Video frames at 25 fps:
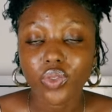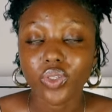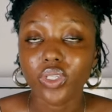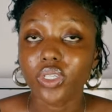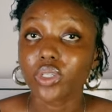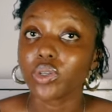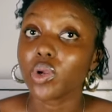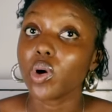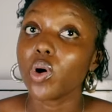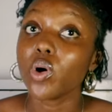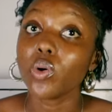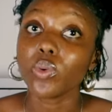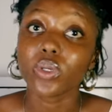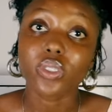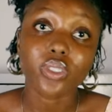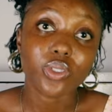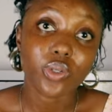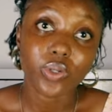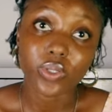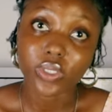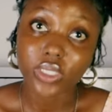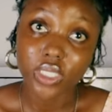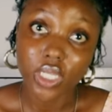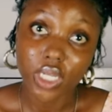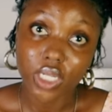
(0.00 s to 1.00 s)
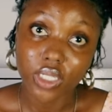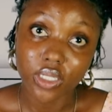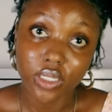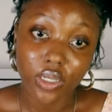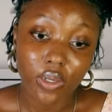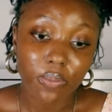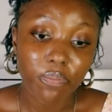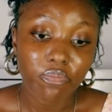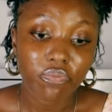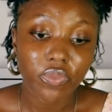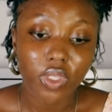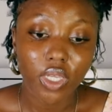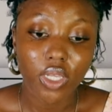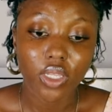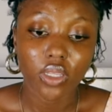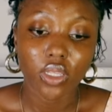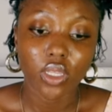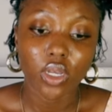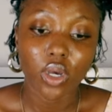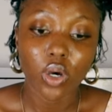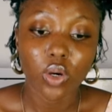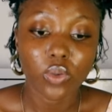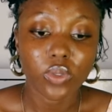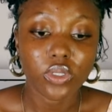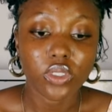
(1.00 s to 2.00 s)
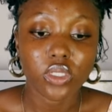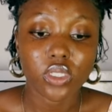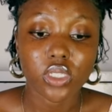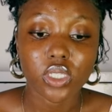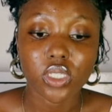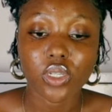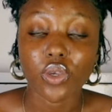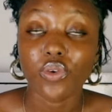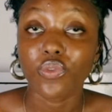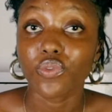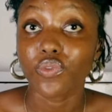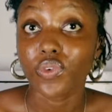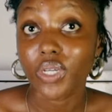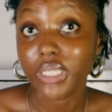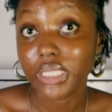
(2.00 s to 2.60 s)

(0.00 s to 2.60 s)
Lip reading: you can always contact them, and they're always